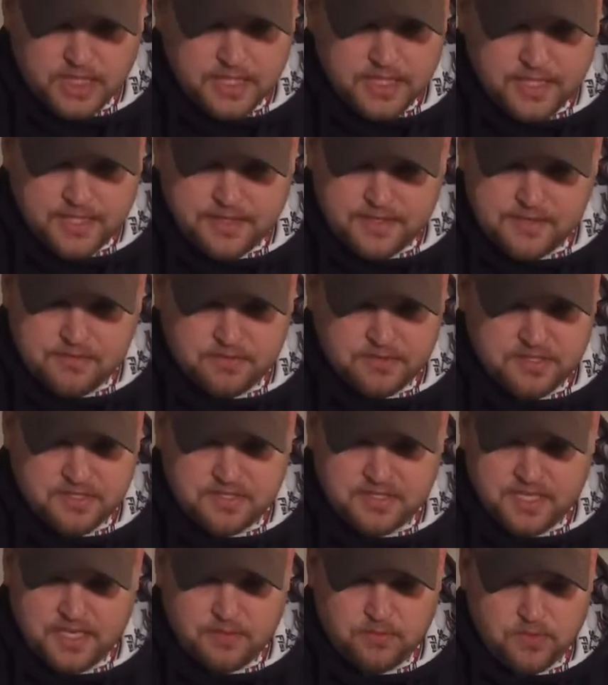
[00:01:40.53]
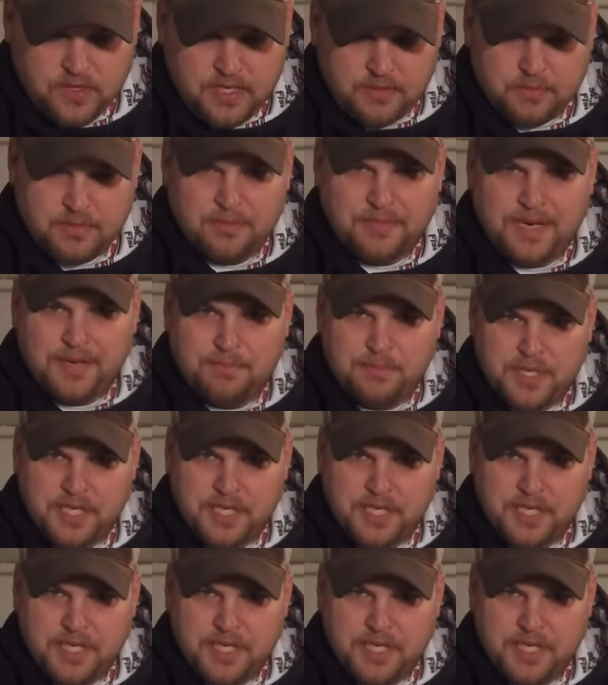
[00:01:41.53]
And it was the same way, but my